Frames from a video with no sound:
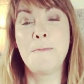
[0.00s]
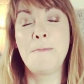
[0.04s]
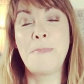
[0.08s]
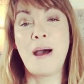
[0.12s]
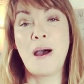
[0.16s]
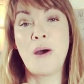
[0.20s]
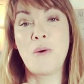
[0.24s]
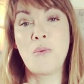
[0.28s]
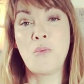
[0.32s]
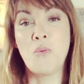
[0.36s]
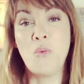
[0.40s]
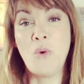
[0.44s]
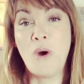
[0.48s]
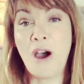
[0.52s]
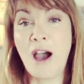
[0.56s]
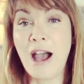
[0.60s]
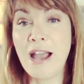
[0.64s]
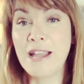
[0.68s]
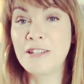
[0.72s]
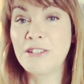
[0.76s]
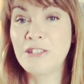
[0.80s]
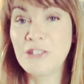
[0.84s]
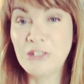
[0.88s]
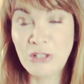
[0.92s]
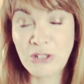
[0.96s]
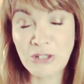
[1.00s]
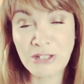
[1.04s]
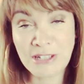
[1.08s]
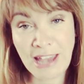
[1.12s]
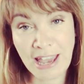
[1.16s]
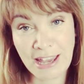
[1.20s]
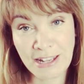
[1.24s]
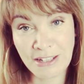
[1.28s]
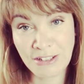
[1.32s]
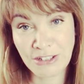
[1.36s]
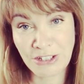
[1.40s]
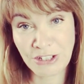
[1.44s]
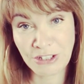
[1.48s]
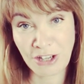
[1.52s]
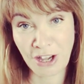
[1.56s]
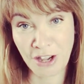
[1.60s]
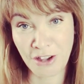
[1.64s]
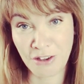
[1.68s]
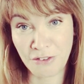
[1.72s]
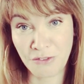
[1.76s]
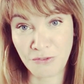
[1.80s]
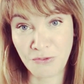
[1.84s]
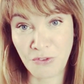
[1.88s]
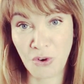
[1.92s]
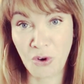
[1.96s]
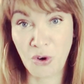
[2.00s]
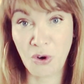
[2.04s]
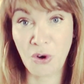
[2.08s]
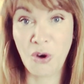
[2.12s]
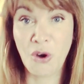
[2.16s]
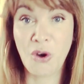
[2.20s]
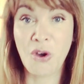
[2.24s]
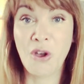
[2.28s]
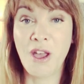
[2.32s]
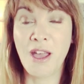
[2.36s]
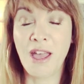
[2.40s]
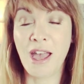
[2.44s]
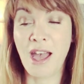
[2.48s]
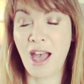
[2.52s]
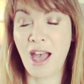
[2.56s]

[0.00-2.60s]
but what I do tend to go for